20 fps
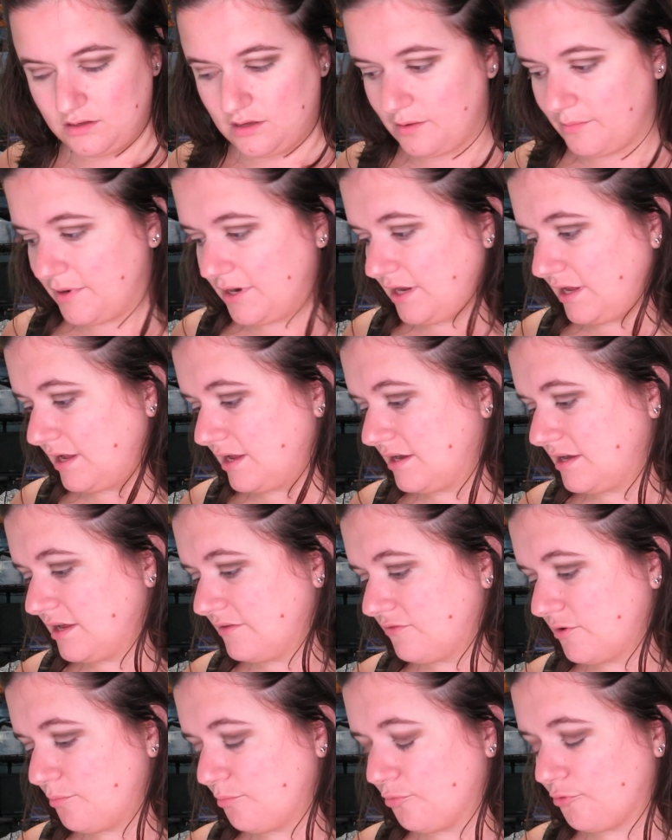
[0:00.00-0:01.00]
I'm going to get a
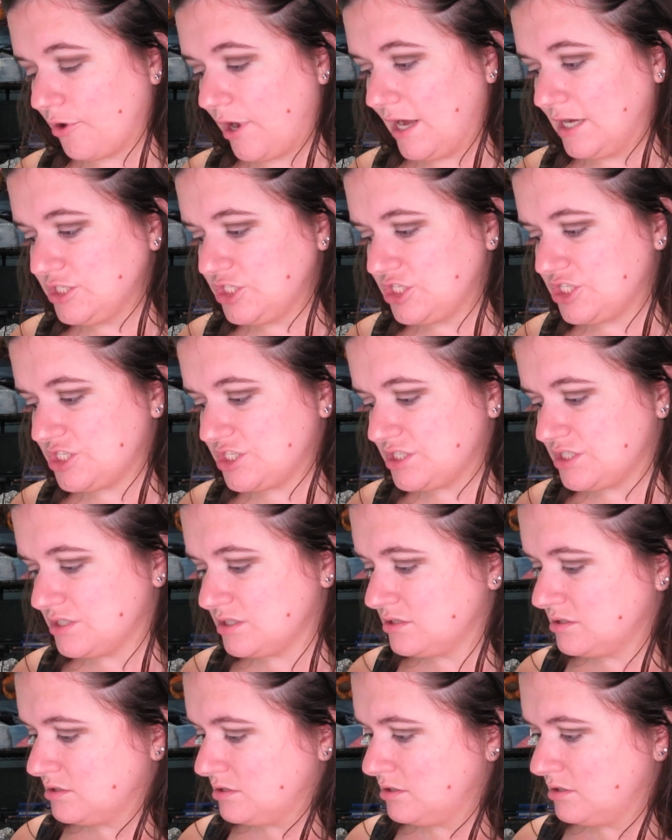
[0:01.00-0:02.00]
different brush.
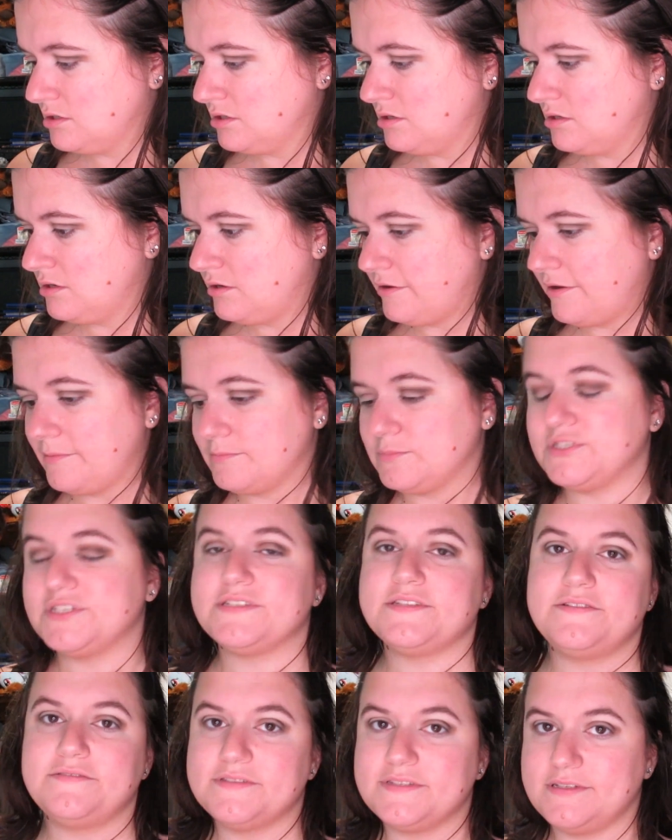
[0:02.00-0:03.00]
I'm
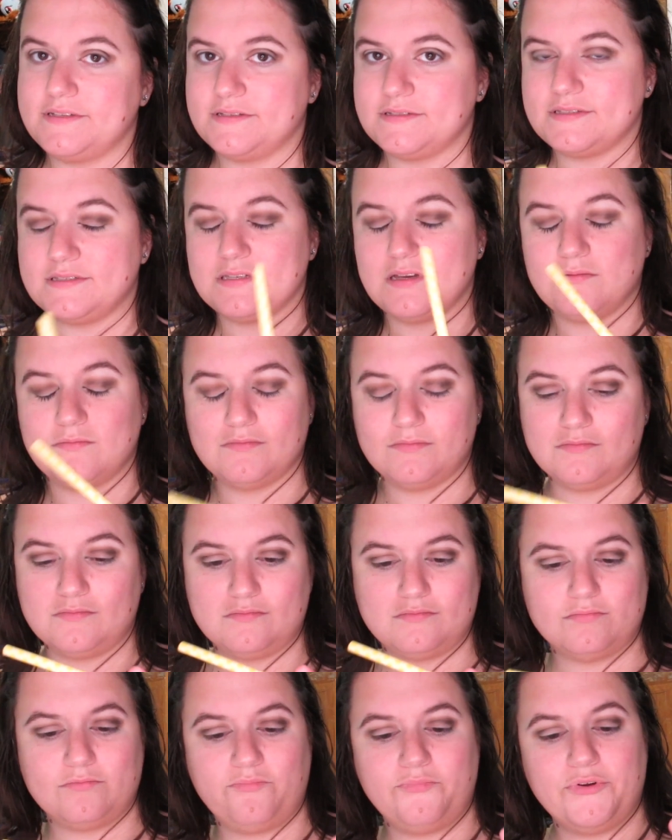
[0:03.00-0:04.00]
just using some
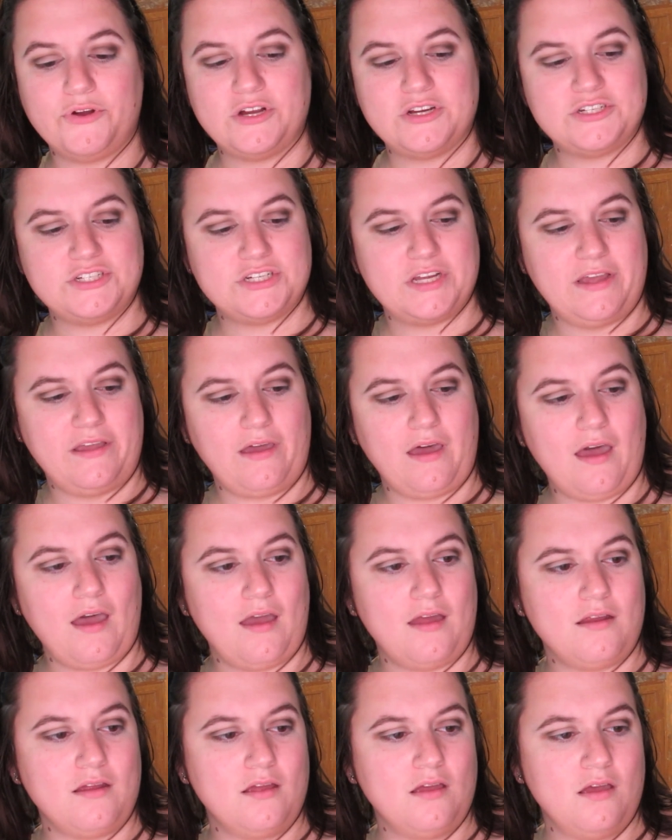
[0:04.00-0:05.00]
brush I
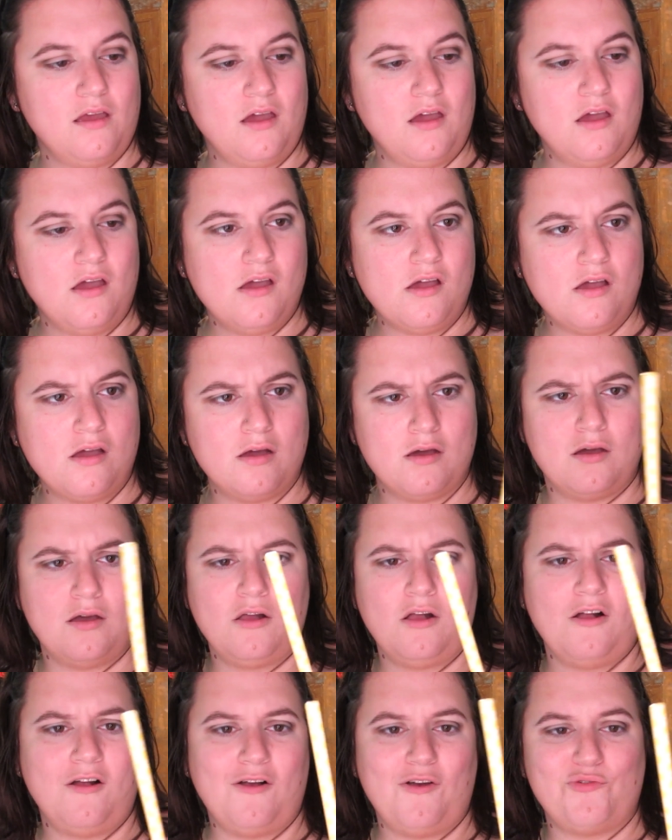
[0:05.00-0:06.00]
got
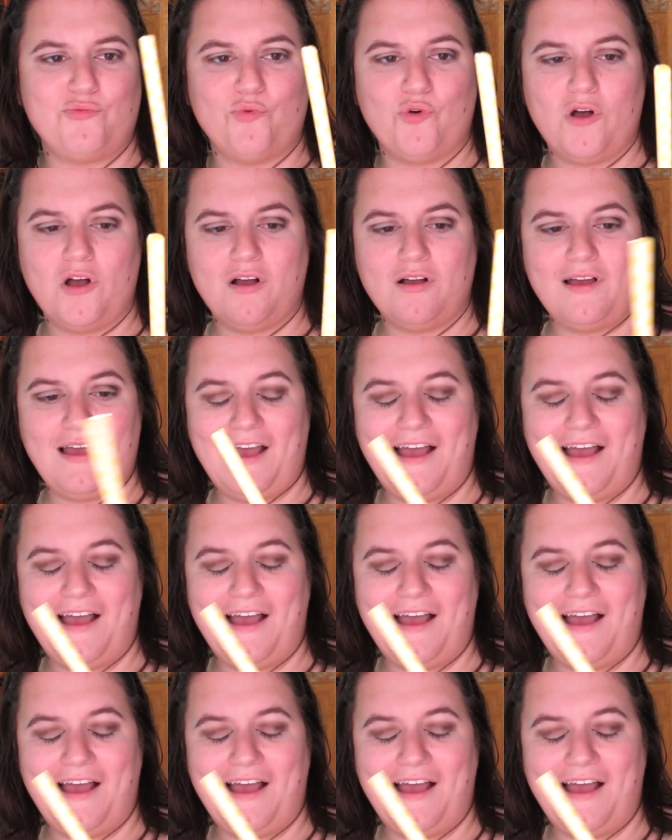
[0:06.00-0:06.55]
on Wal